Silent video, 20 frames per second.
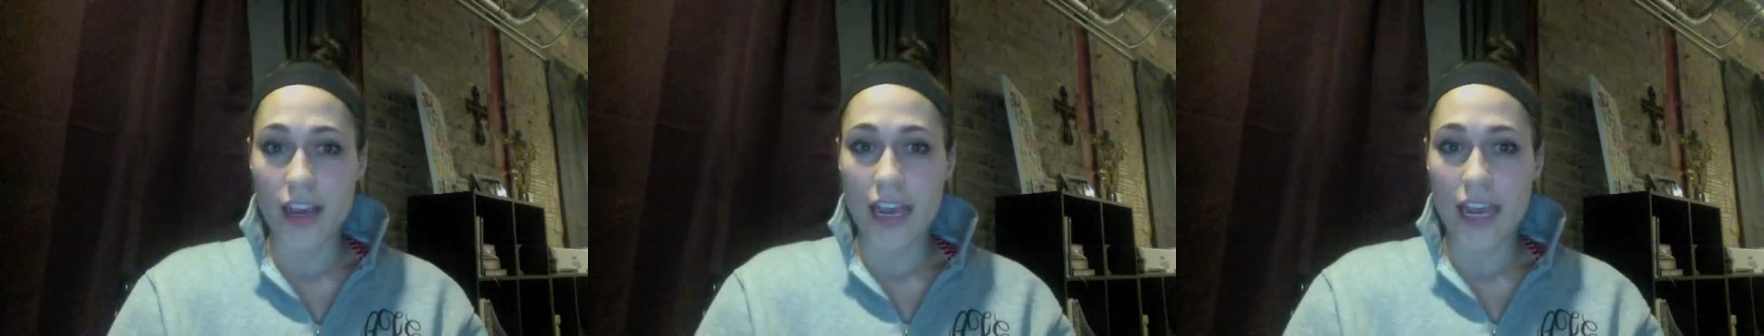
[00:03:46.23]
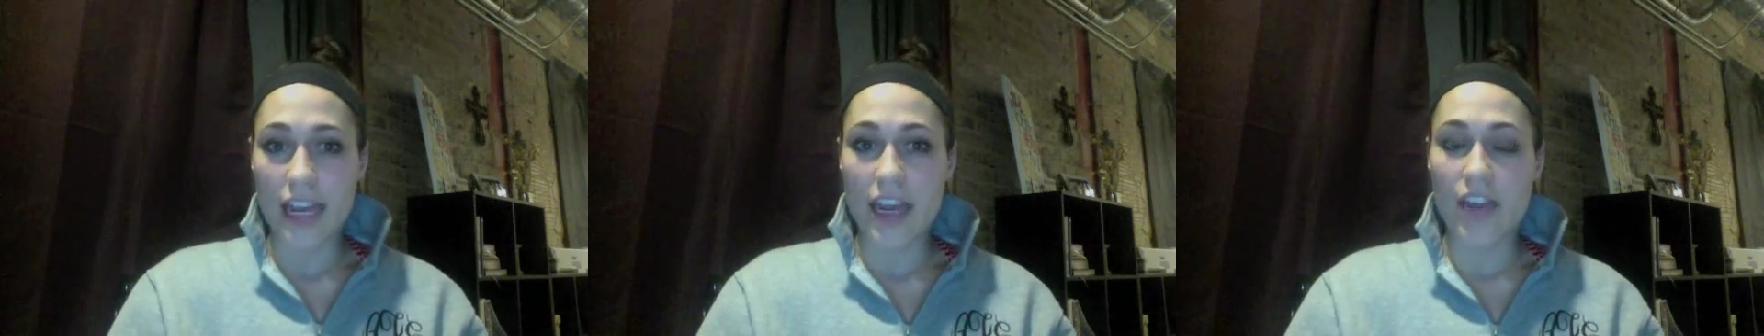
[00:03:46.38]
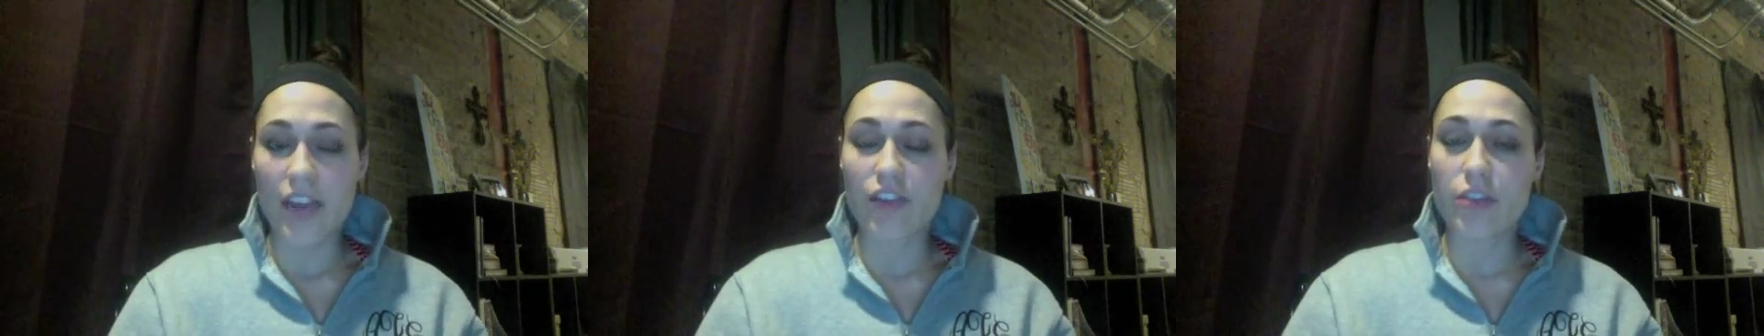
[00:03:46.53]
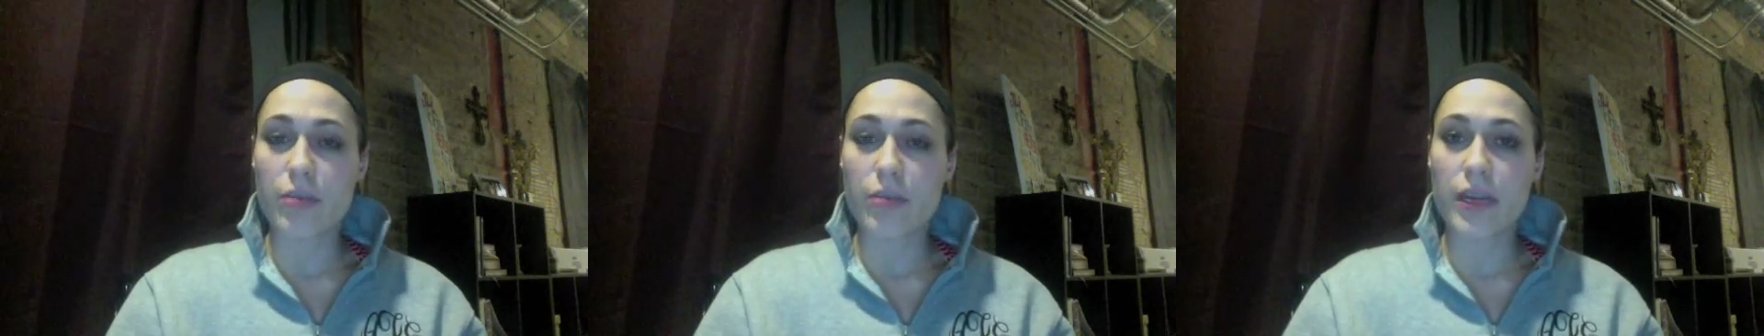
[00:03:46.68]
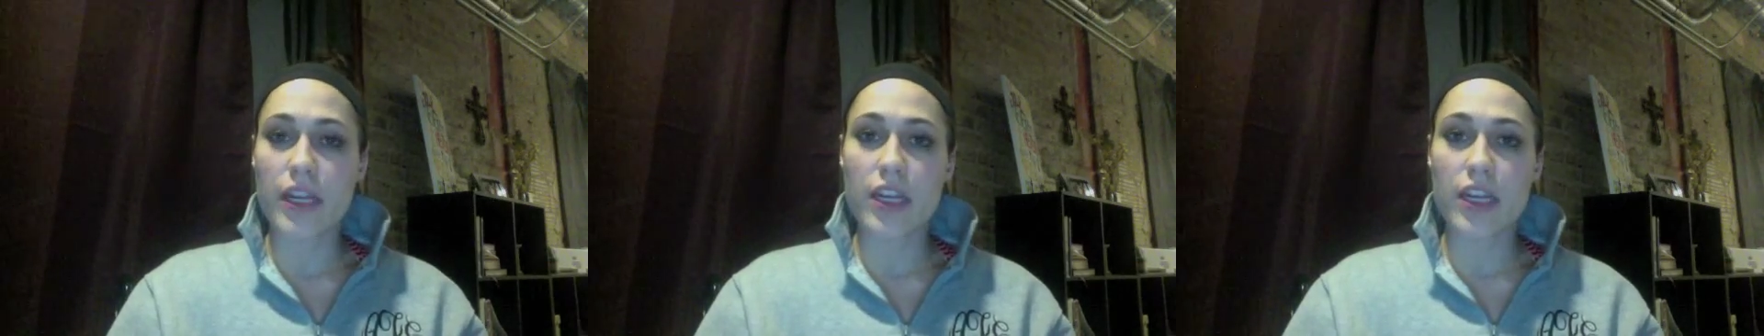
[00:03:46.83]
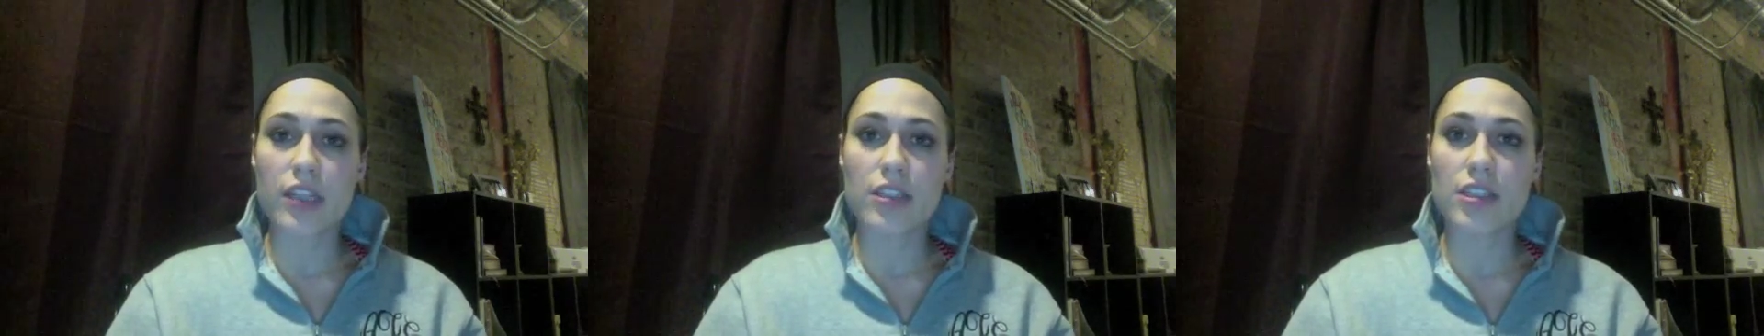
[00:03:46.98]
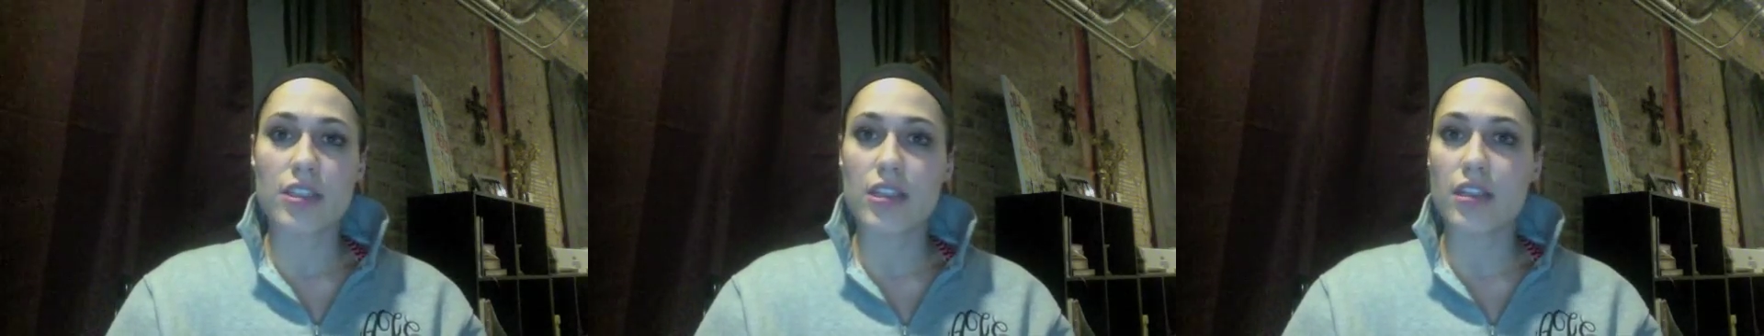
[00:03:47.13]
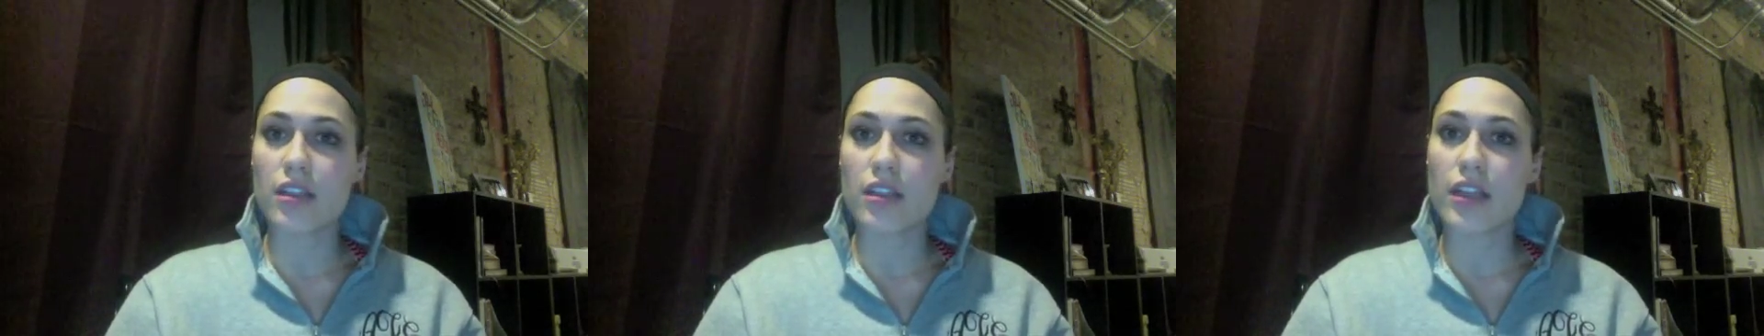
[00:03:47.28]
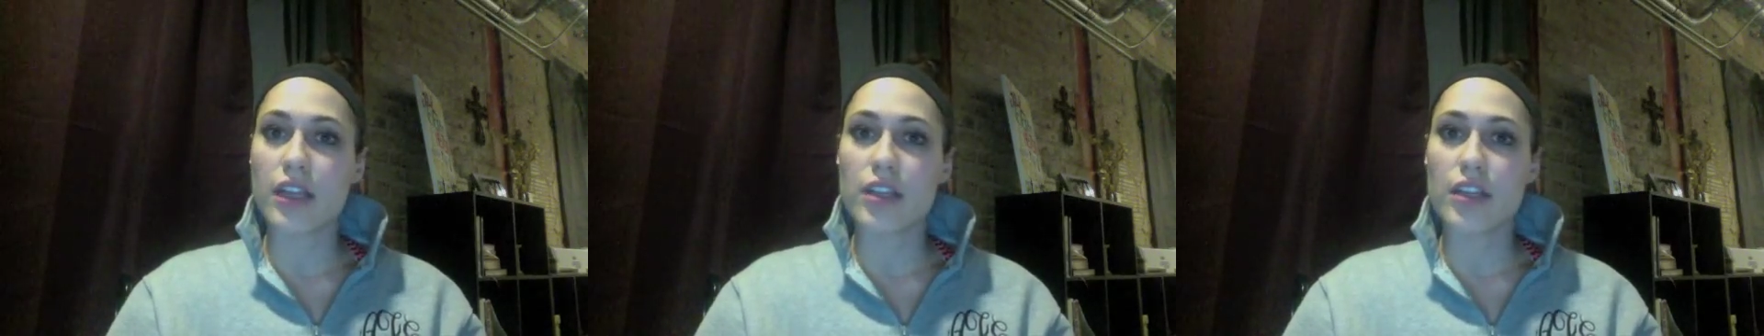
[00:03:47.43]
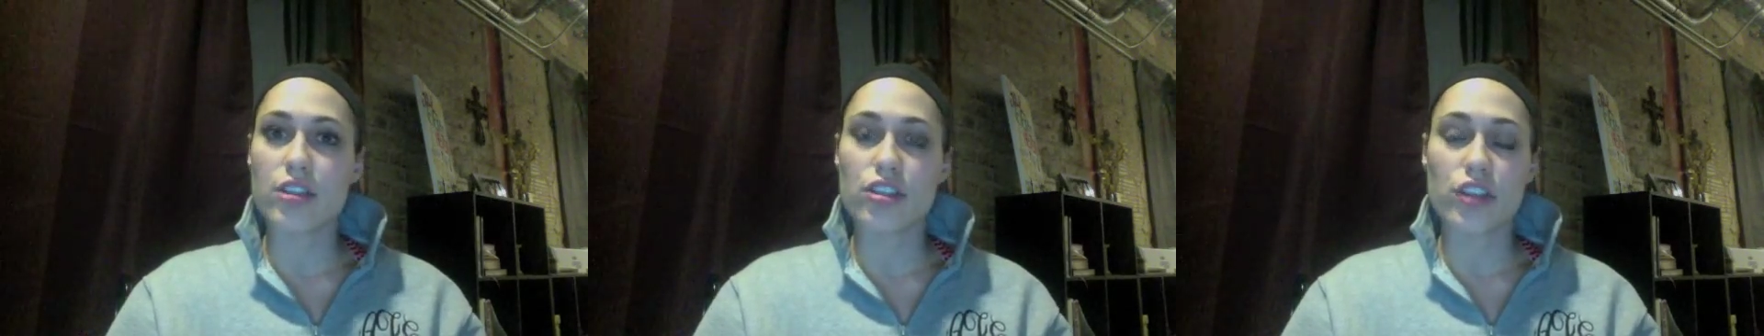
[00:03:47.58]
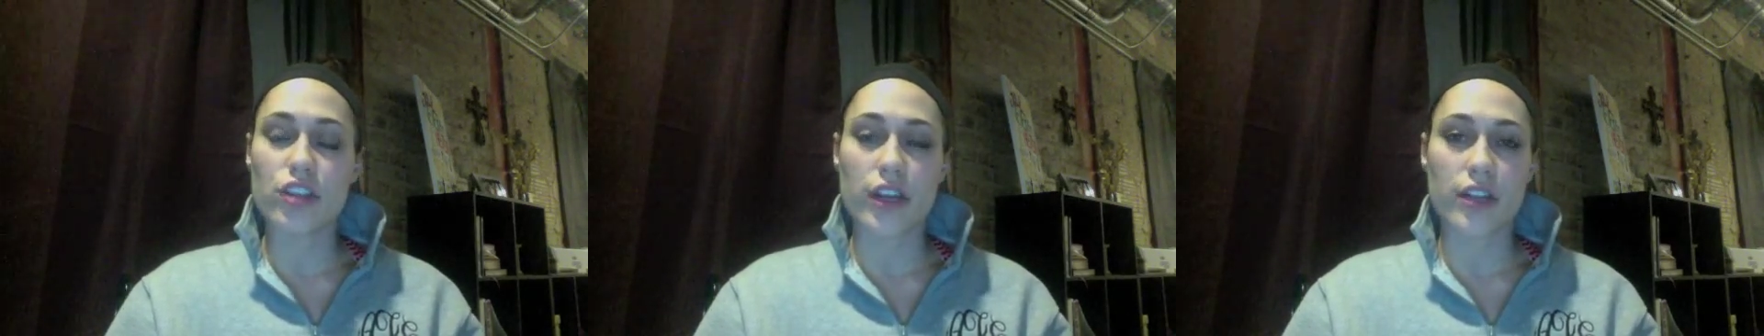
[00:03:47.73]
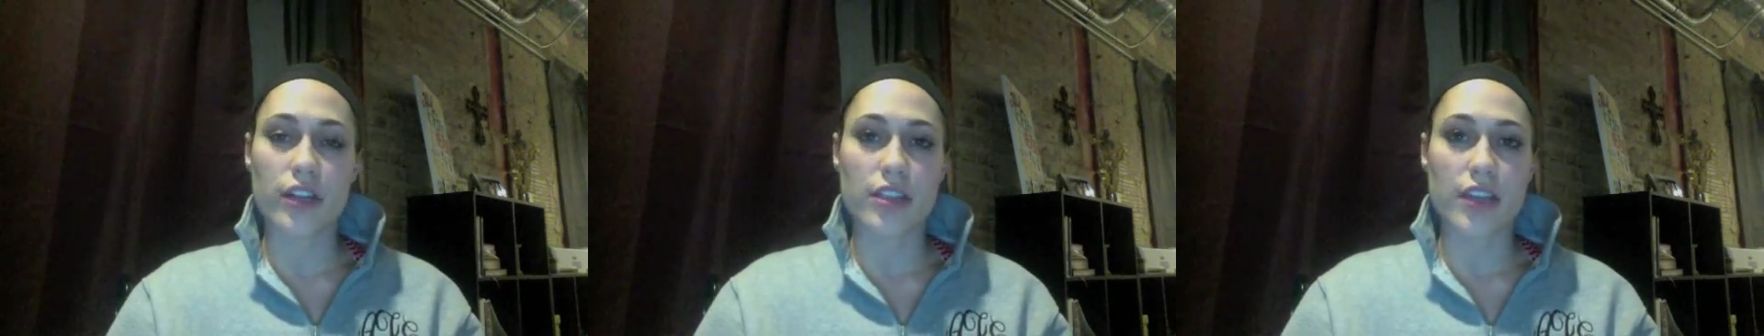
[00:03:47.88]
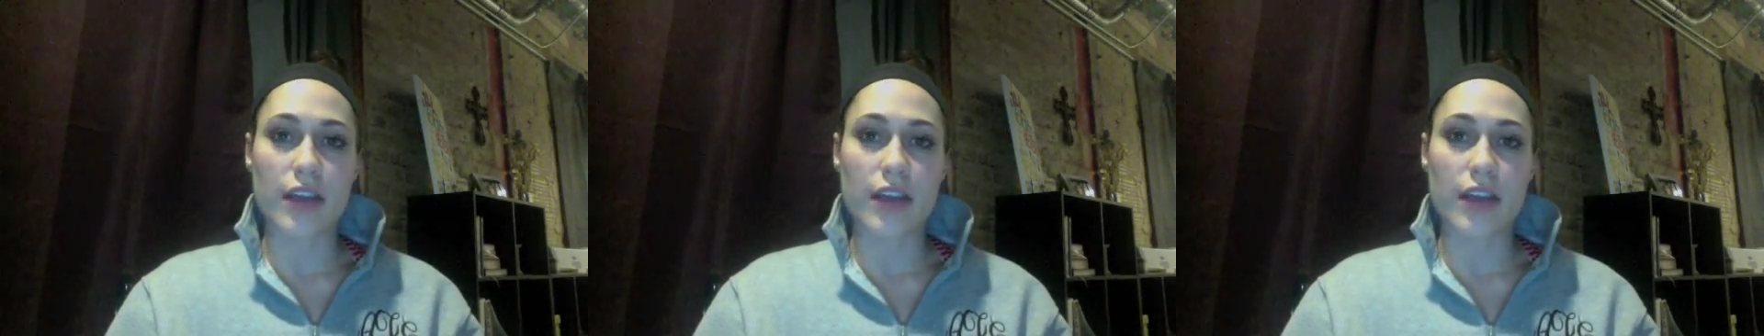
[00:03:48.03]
and everybody could see the latest trends.